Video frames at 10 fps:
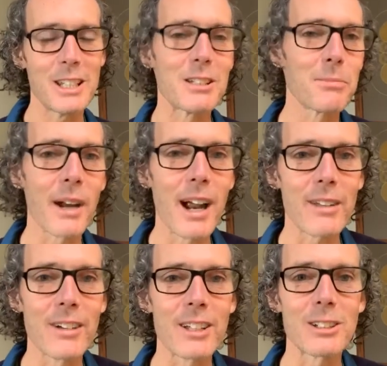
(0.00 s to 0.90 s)
is proud
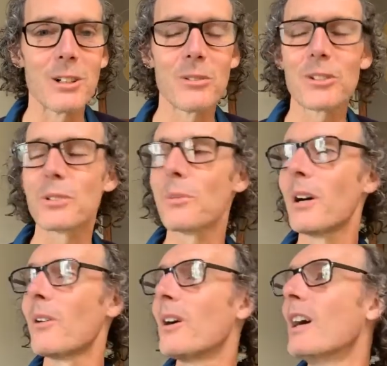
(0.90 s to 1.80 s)
of ourselves as
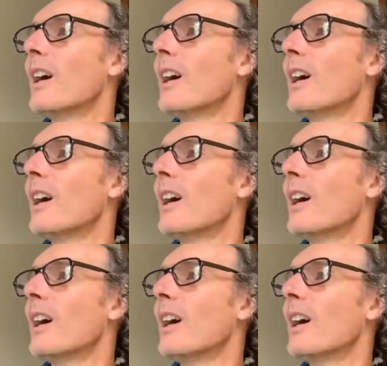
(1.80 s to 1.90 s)
well.